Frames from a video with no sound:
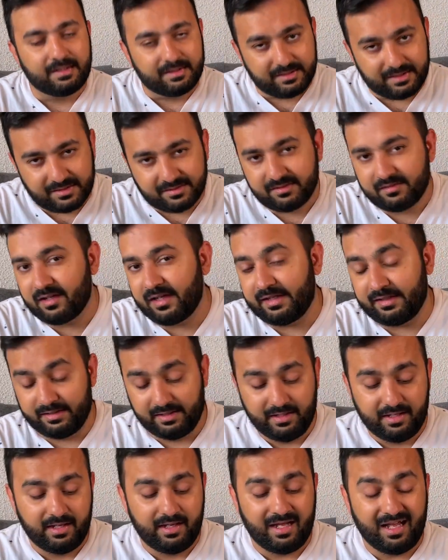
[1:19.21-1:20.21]
That's right,
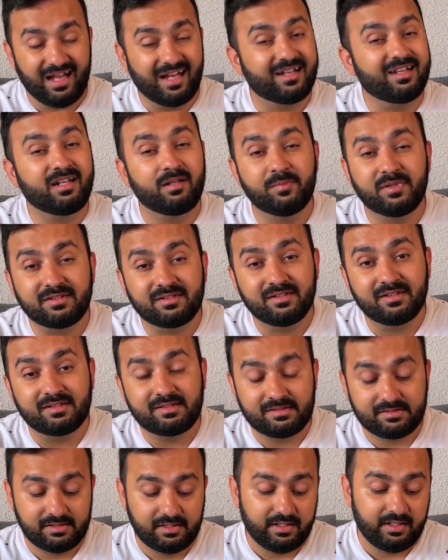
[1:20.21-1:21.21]

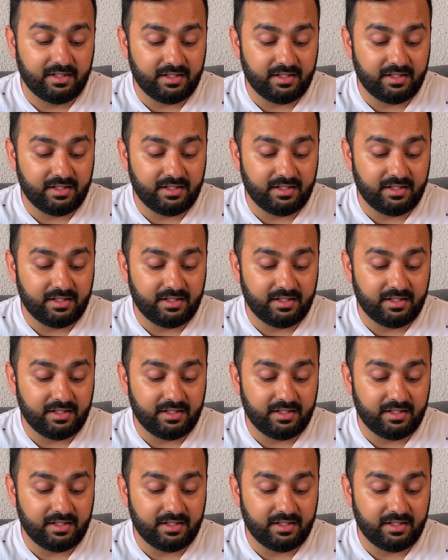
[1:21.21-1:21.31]
agribusiness,